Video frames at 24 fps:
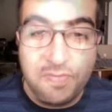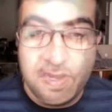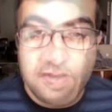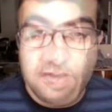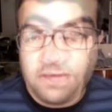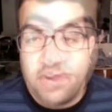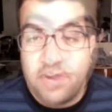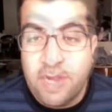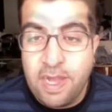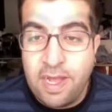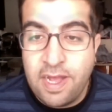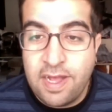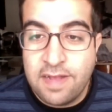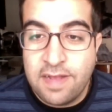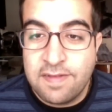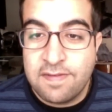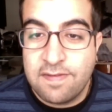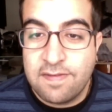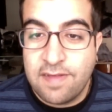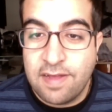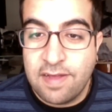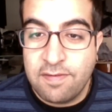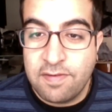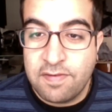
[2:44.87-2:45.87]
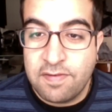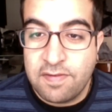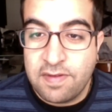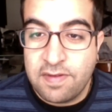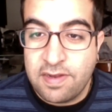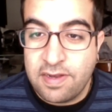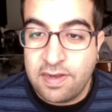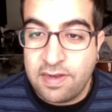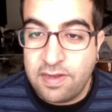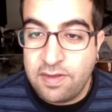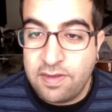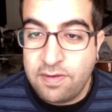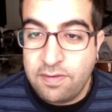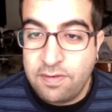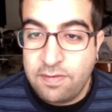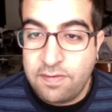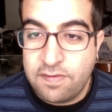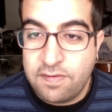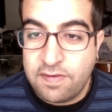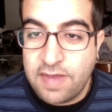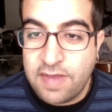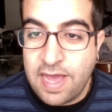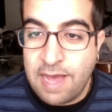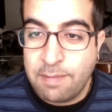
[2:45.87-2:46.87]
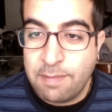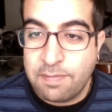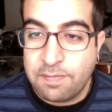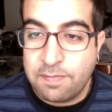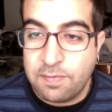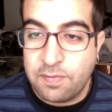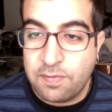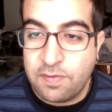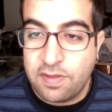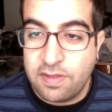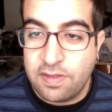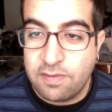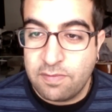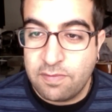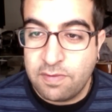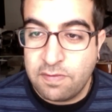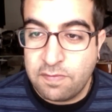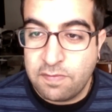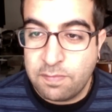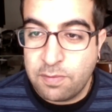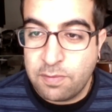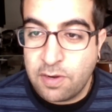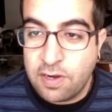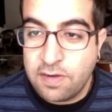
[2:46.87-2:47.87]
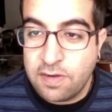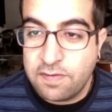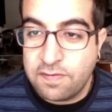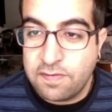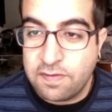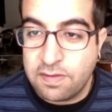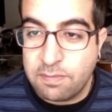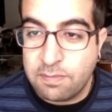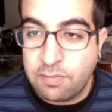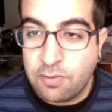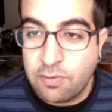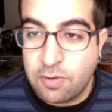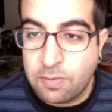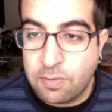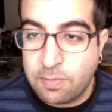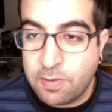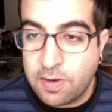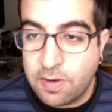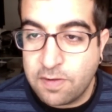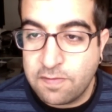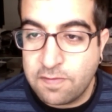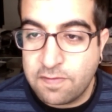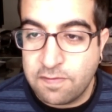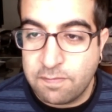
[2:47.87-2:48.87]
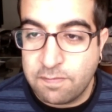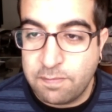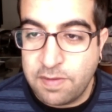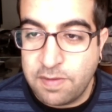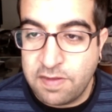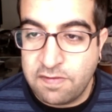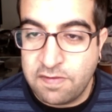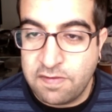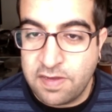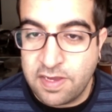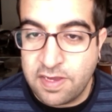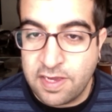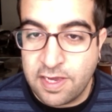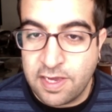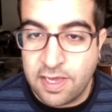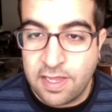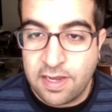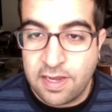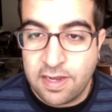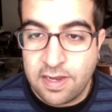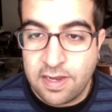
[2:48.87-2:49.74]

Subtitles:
Andre asked, have you seen huge gaps between the rich parts and the poor parts of Beijing yet?